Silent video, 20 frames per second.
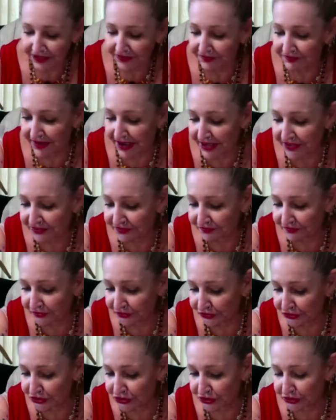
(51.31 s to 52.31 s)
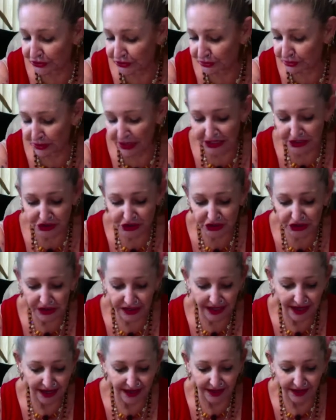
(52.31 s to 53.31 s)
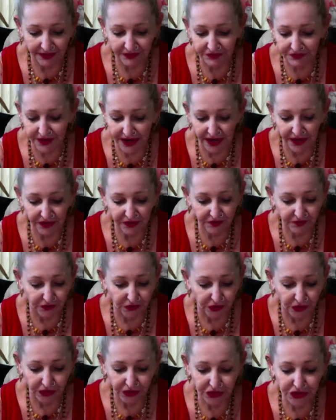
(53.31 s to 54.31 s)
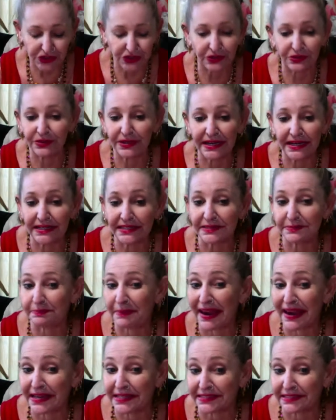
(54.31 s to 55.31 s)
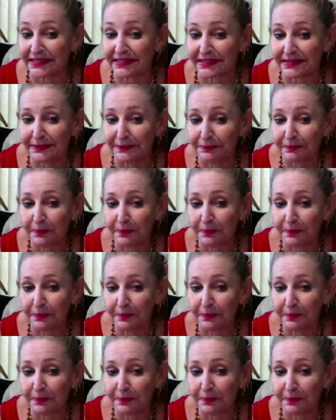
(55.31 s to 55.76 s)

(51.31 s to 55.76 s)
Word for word: Faithful to the rich and faithful to his base.